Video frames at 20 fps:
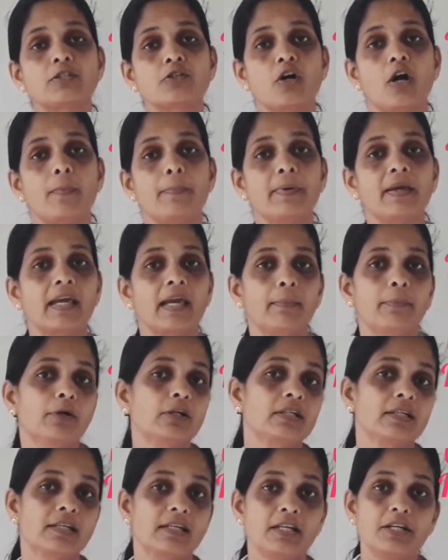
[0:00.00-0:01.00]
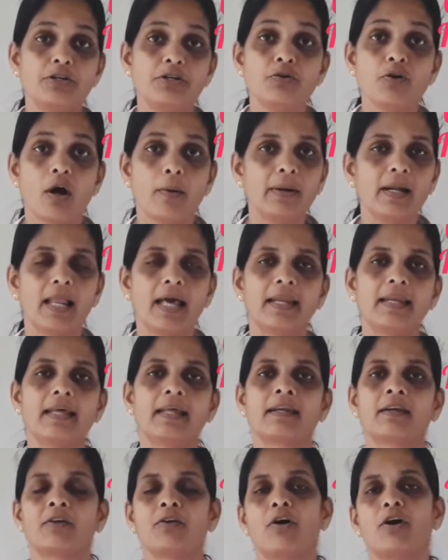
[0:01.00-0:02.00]
topic about renewable
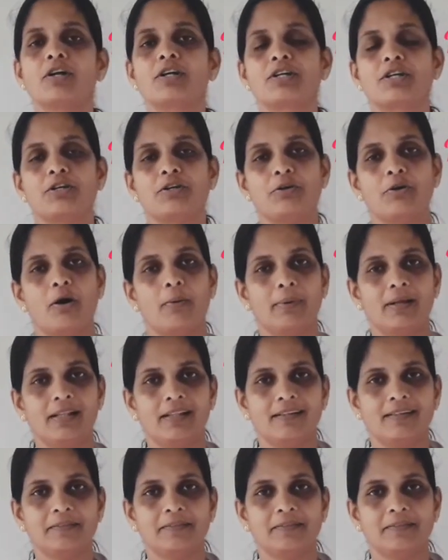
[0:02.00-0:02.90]
and non-renewable?